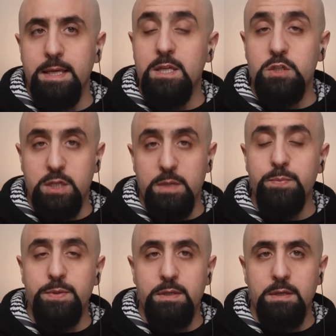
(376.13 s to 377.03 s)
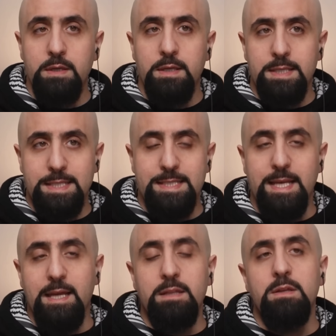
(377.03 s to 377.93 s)
Egypt
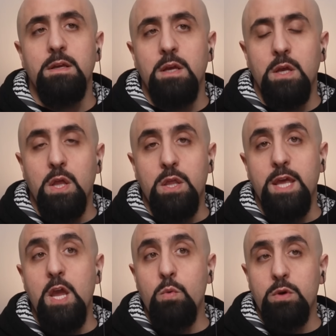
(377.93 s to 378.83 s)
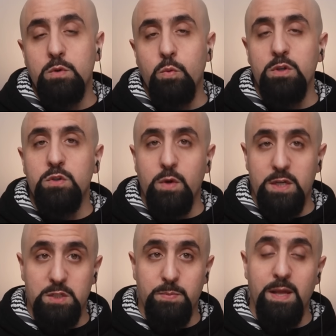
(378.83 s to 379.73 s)
said they would want to
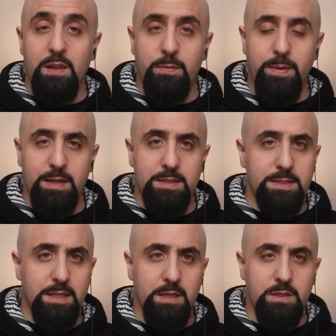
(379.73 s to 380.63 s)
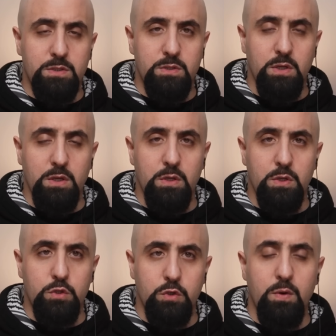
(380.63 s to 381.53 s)
expel the Palestinians
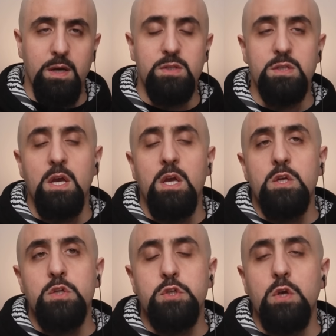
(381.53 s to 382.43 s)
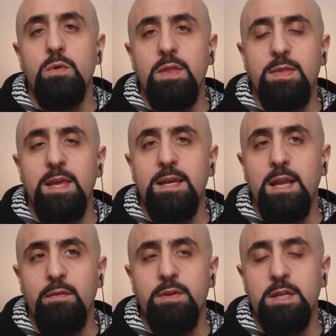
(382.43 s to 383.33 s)
to us so that they can
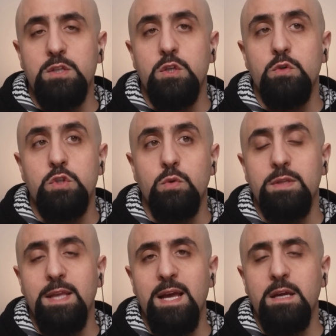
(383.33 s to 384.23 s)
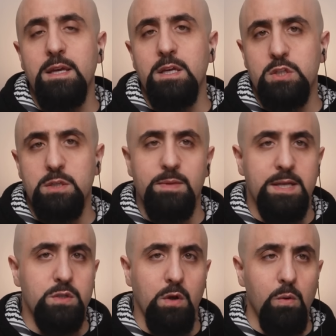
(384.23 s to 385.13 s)
have an excuse to attack Egypt
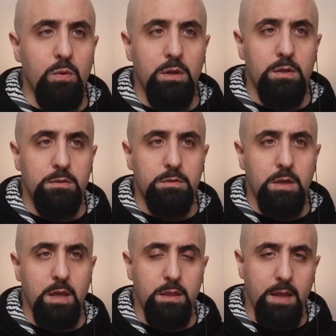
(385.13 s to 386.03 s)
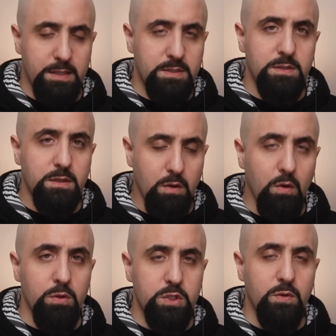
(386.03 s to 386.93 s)
as a whole. And that's
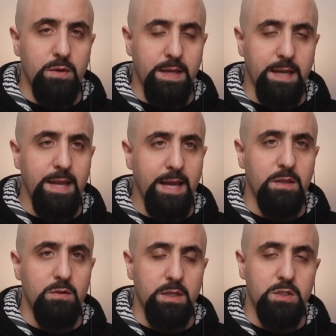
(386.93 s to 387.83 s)
also, again, accurate.